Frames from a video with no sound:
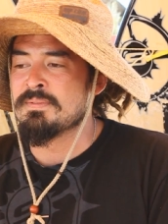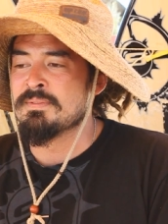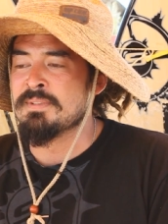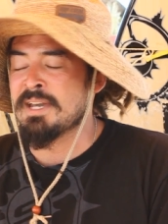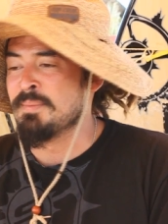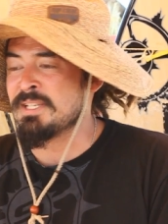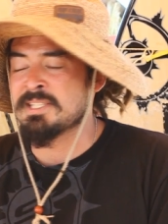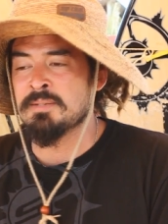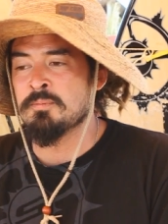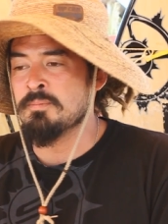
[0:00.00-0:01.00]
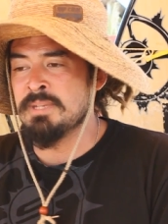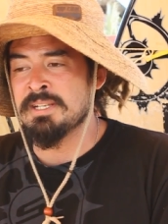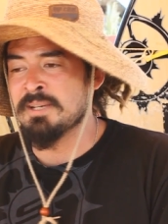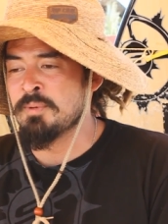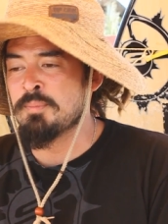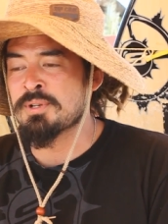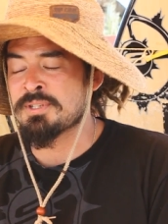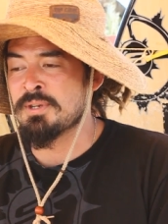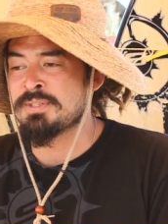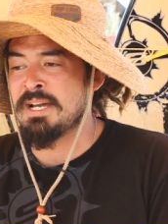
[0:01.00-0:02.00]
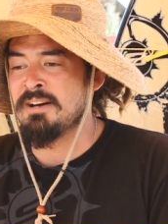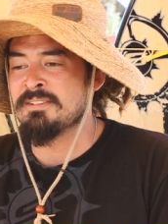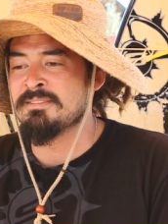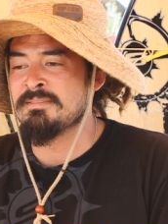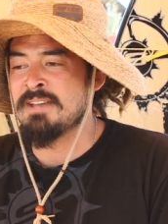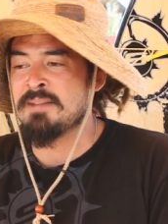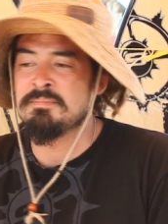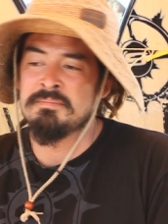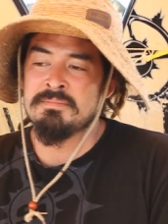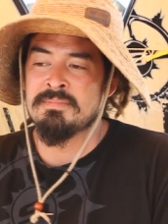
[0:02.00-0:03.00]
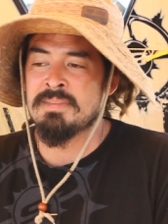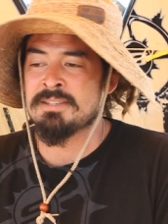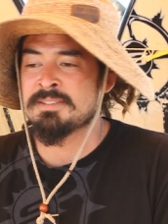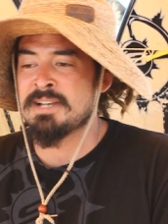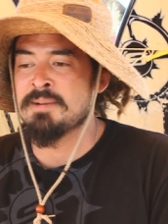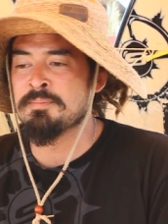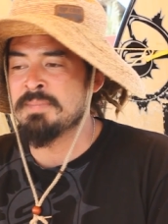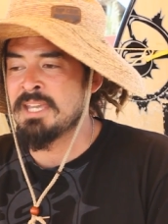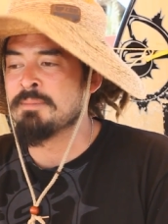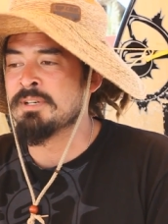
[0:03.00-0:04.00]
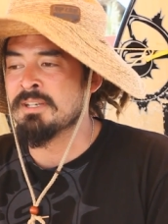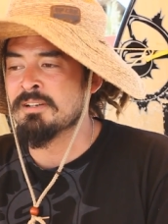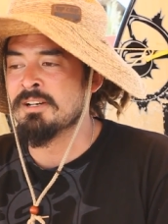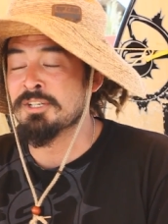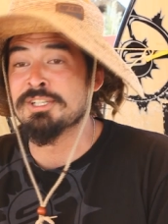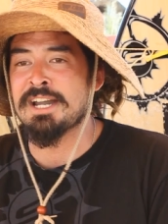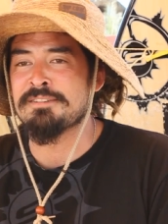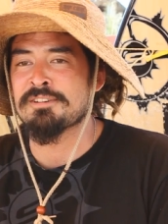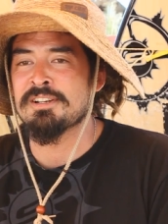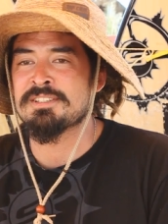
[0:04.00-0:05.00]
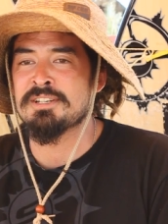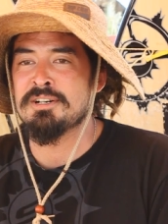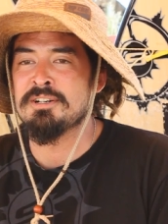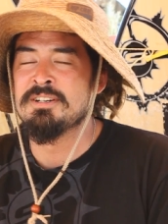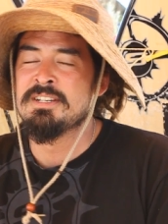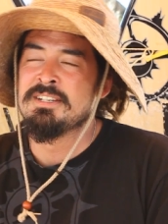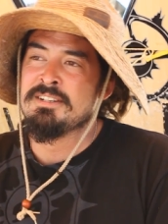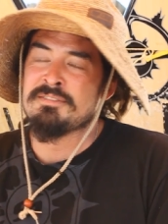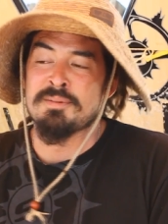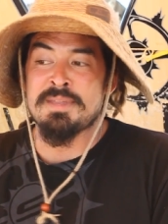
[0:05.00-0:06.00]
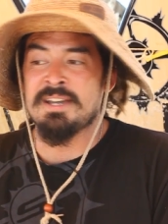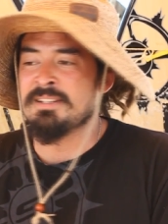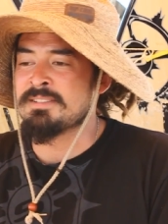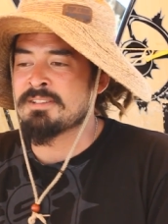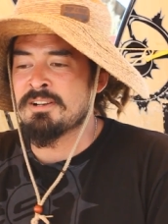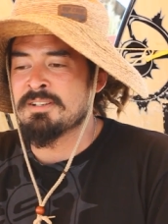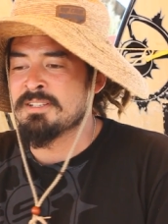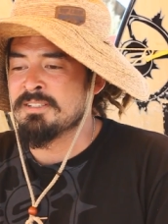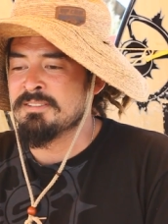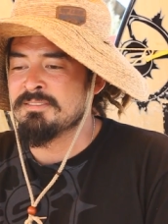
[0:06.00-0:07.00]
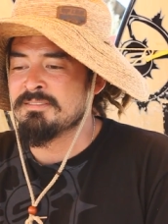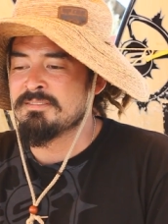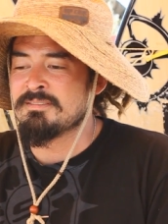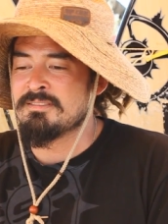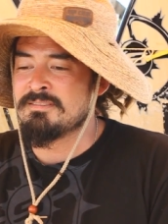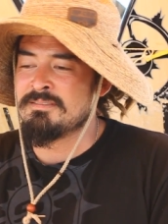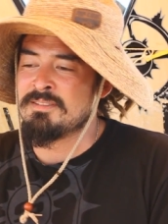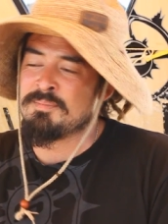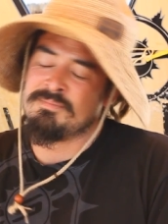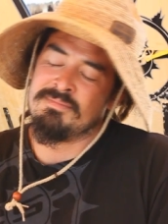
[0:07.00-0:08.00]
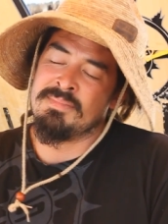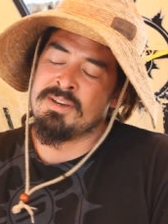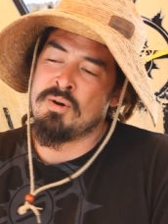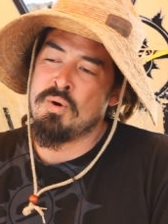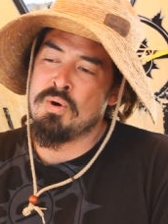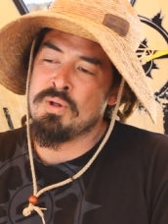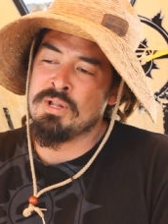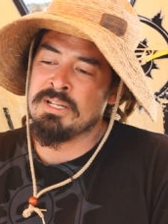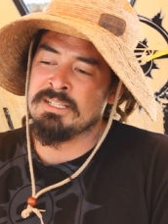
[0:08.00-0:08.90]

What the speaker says: yeah, basically me and him, we pushed those out, and that at the time became a good kite for us. So from then it started the whole.